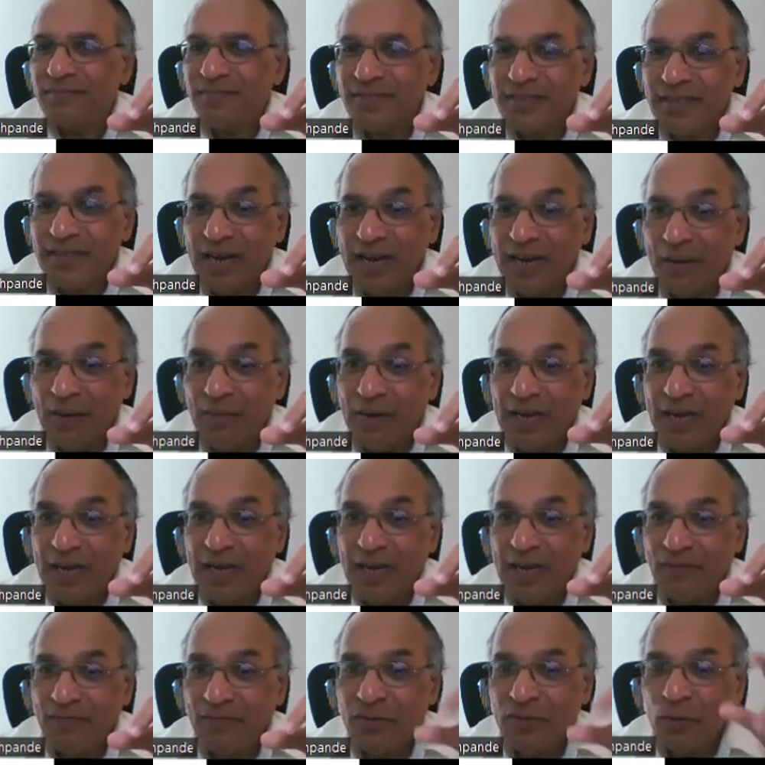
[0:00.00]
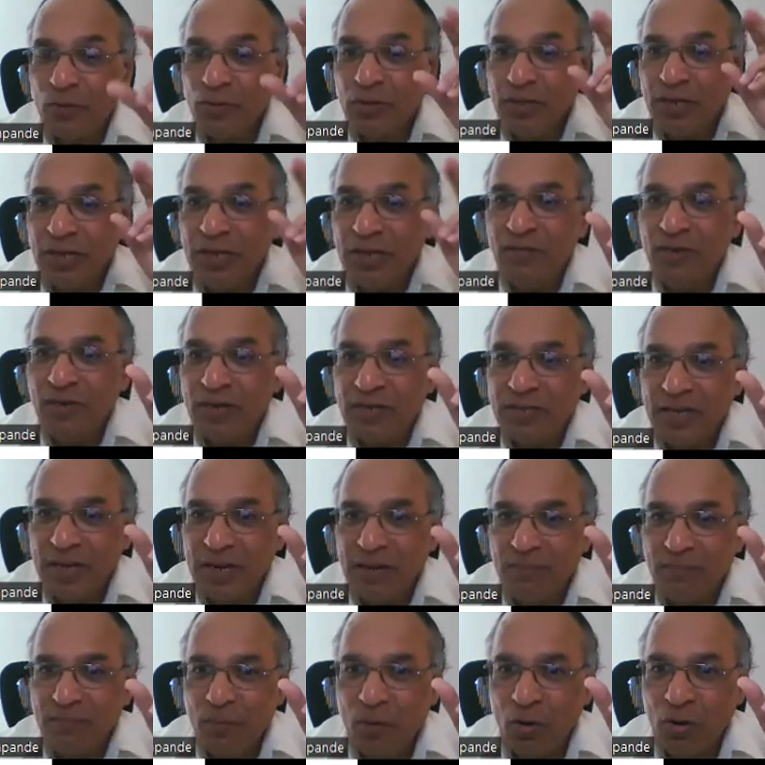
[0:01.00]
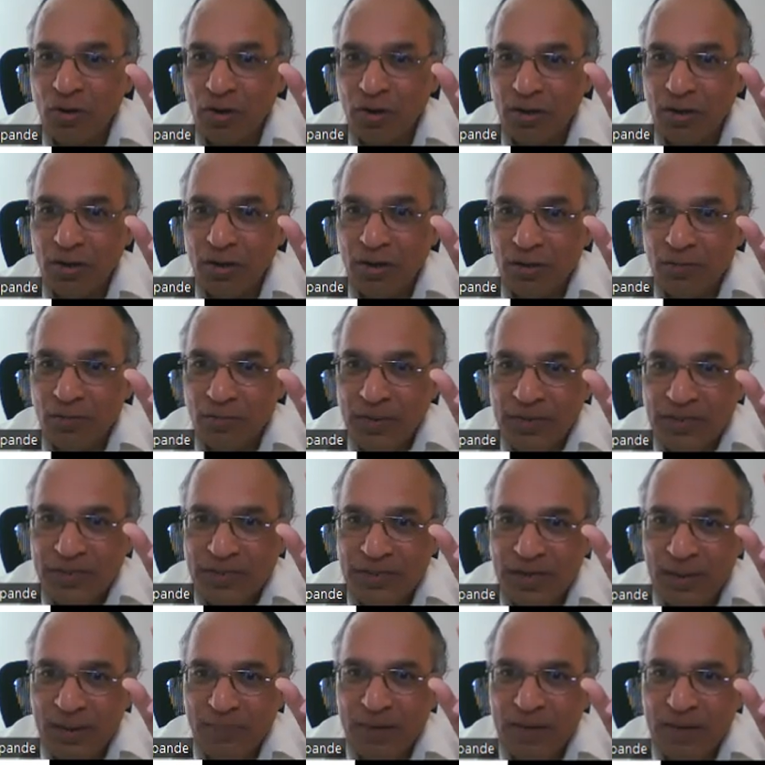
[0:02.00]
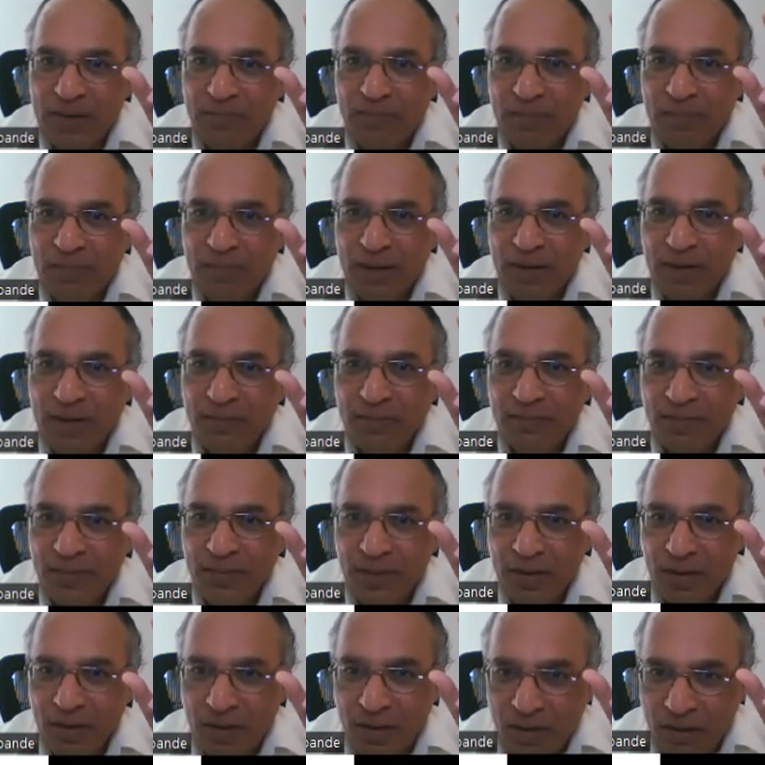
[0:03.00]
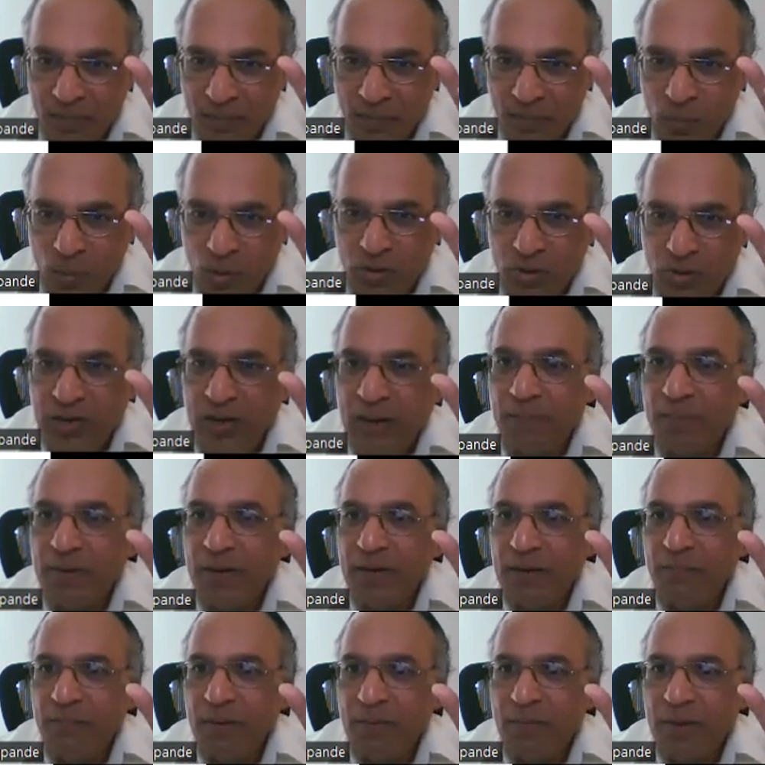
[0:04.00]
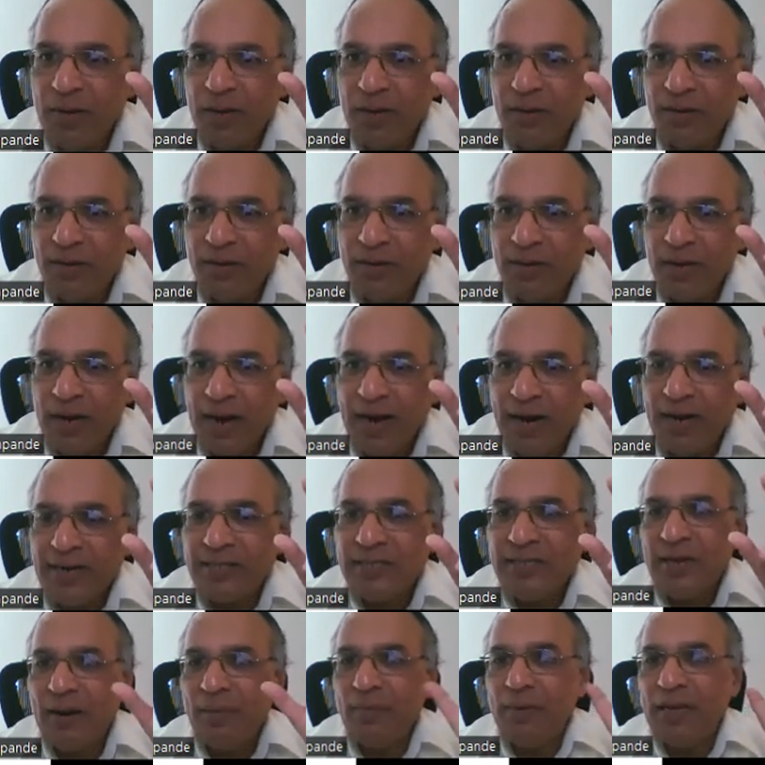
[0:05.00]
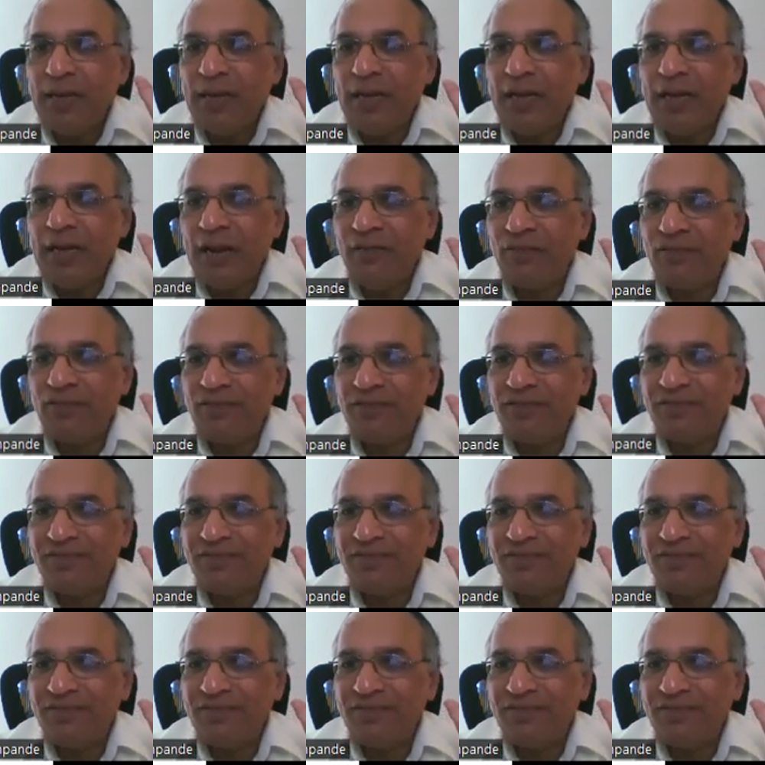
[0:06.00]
Synaptic cleft. So three words are important: presynaptic membrane, postsynaptic membrane, and synaptic cleft.